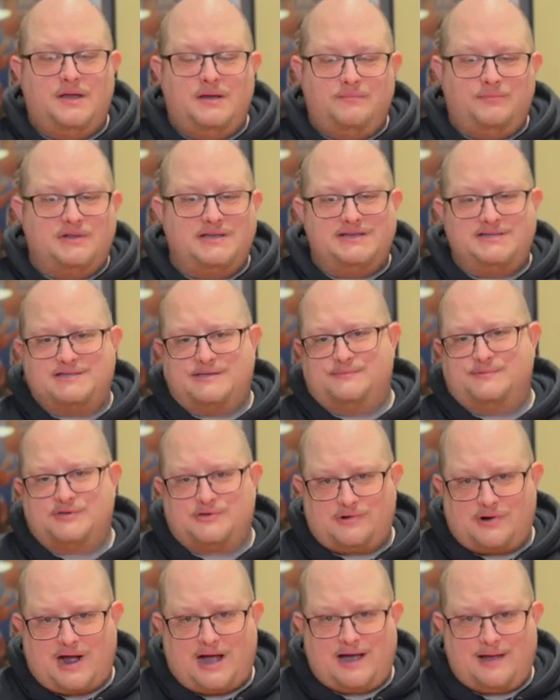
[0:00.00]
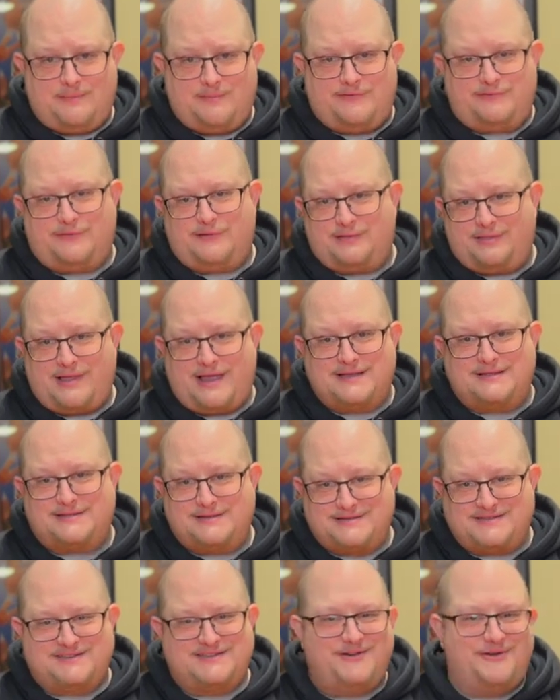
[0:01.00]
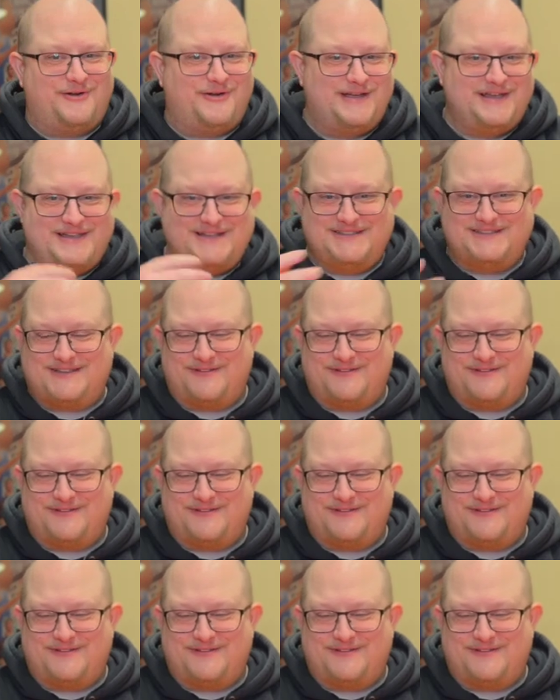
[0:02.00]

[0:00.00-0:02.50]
Please subscribe if you like this series,